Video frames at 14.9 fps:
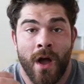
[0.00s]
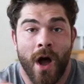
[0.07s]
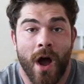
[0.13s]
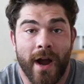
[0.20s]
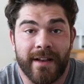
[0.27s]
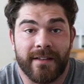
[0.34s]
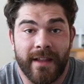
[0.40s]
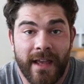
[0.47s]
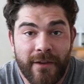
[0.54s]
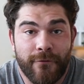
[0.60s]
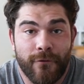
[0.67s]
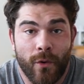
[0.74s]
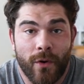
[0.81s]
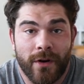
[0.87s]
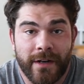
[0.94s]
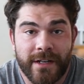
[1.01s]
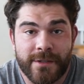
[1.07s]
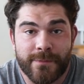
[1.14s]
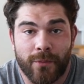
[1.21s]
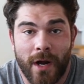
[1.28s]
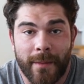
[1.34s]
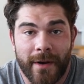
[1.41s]
All right, day four is
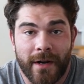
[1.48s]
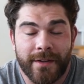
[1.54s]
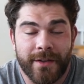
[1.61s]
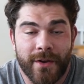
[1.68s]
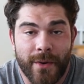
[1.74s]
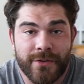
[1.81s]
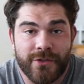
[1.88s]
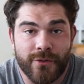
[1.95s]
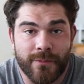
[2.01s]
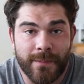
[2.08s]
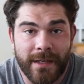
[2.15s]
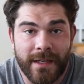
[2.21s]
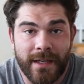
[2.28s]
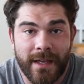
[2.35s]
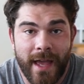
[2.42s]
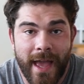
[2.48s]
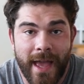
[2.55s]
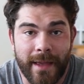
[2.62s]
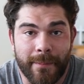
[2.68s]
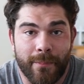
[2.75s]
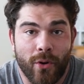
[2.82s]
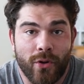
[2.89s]
primarily going to be
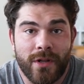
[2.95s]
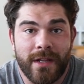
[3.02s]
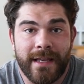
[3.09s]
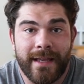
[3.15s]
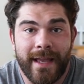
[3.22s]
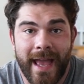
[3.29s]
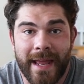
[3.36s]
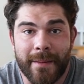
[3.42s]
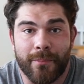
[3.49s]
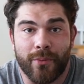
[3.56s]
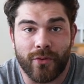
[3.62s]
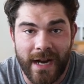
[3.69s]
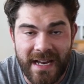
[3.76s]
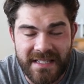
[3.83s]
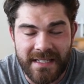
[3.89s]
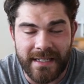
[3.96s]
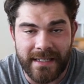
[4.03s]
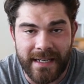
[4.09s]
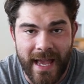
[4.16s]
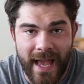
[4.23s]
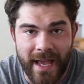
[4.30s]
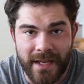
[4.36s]
a pulling and
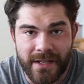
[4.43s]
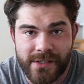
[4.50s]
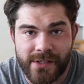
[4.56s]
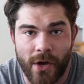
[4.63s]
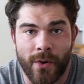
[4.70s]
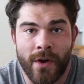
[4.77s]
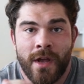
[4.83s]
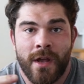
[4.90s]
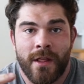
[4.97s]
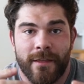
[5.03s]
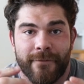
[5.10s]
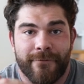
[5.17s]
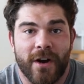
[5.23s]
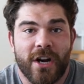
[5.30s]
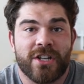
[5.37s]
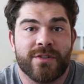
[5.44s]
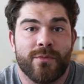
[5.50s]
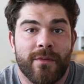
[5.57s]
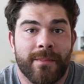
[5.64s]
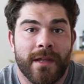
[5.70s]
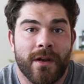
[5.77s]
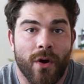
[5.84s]
pressing day. So the first
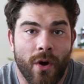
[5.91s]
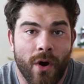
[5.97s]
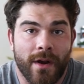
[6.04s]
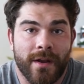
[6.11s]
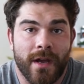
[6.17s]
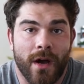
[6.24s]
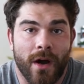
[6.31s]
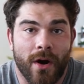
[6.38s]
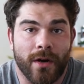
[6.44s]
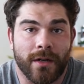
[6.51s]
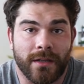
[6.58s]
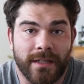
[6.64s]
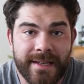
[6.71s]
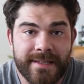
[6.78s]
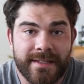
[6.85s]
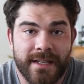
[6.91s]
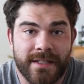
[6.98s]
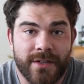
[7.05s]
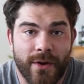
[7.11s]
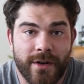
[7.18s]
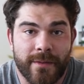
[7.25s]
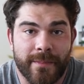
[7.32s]
movement on our list
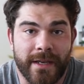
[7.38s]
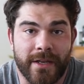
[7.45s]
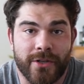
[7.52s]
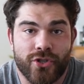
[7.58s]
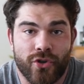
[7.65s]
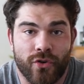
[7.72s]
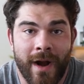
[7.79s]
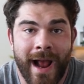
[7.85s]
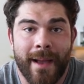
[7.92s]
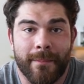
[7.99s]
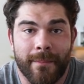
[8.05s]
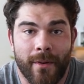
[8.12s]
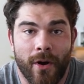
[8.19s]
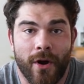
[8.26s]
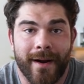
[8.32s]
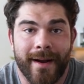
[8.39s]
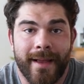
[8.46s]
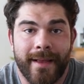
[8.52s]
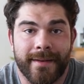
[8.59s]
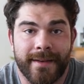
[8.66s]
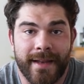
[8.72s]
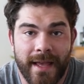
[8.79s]
is going to be trap bar
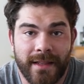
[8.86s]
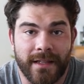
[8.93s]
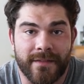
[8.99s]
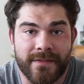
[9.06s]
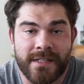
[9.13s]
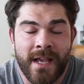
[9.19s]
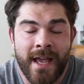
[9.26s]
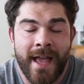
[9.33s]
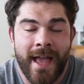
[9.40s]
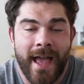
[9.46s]
deadlifts.